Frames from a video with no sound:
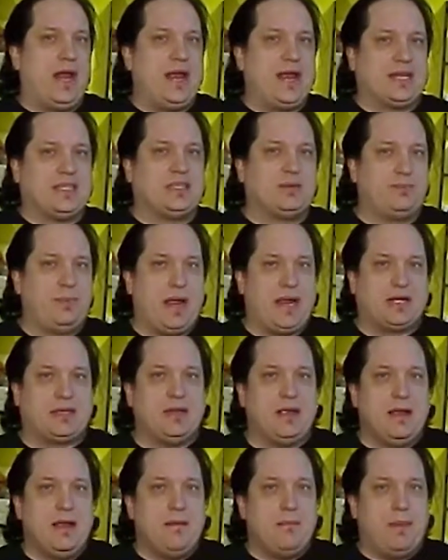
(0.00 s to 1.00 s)
expect
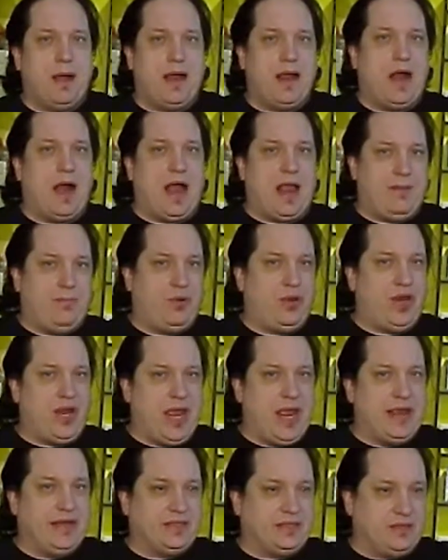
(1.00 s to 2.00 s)
my
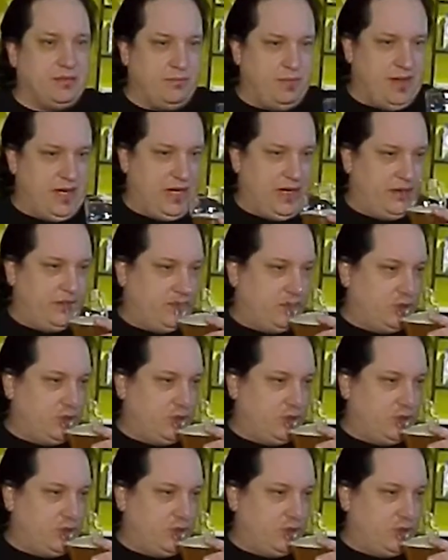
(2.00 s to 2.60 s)
IPAs to be.